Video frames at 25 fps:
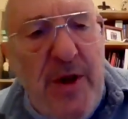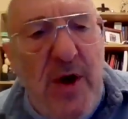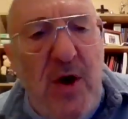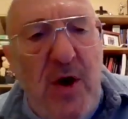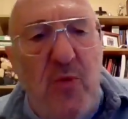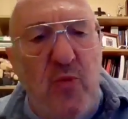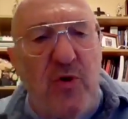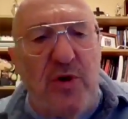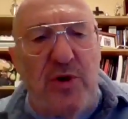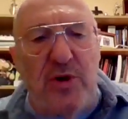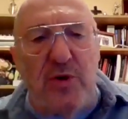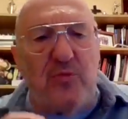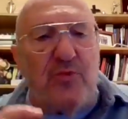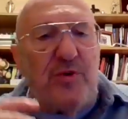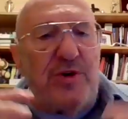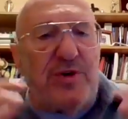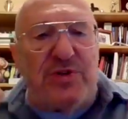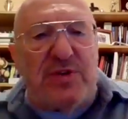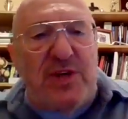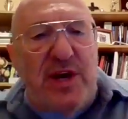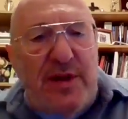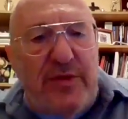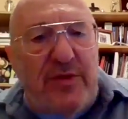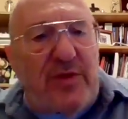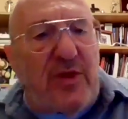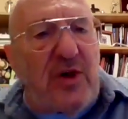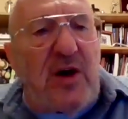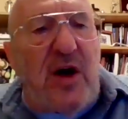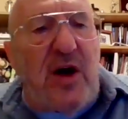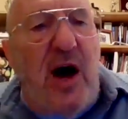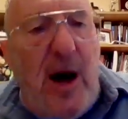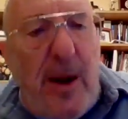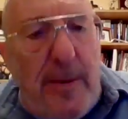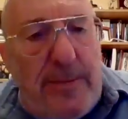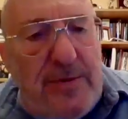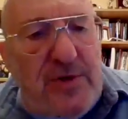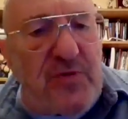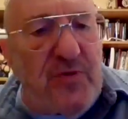will resent the
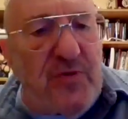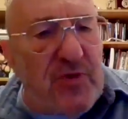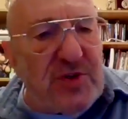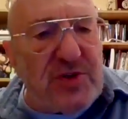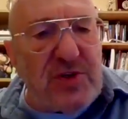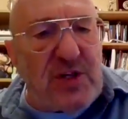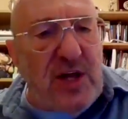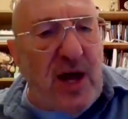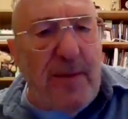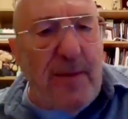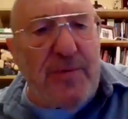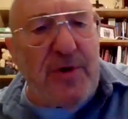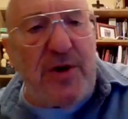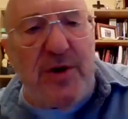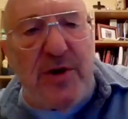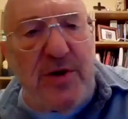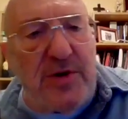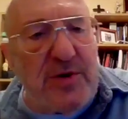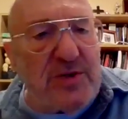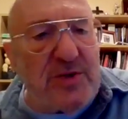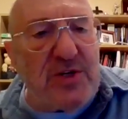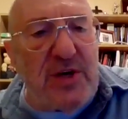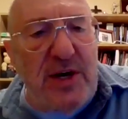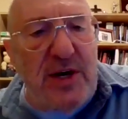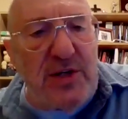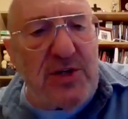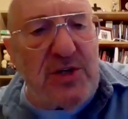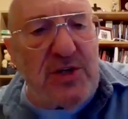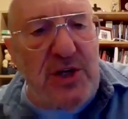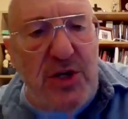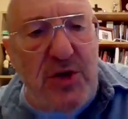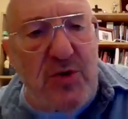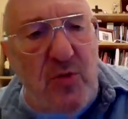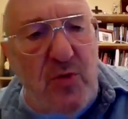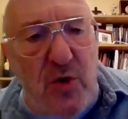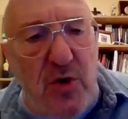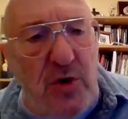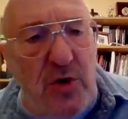cops for stopping his
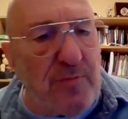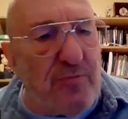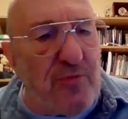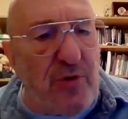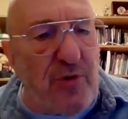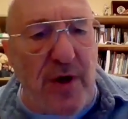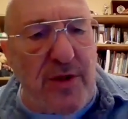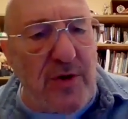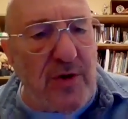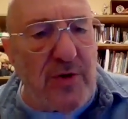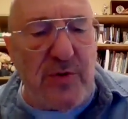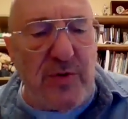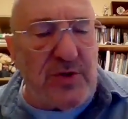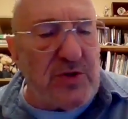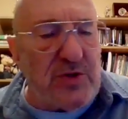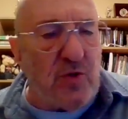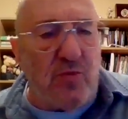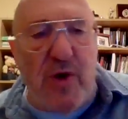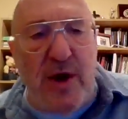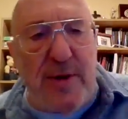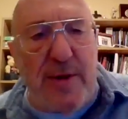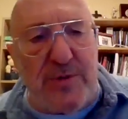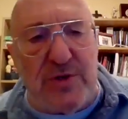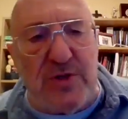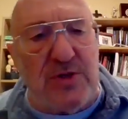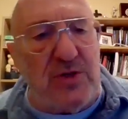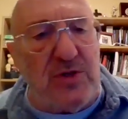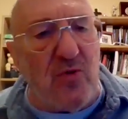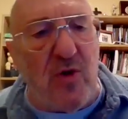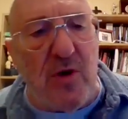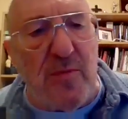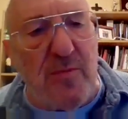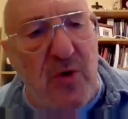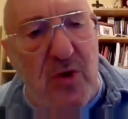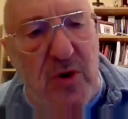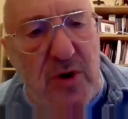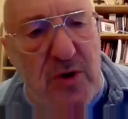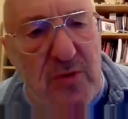18-year-old brother who is a rapist or a
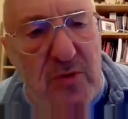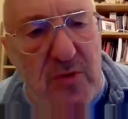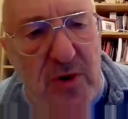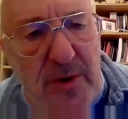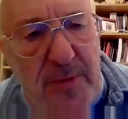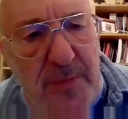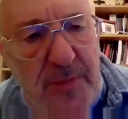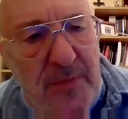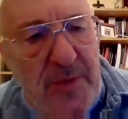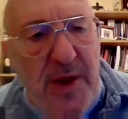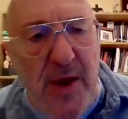murderer?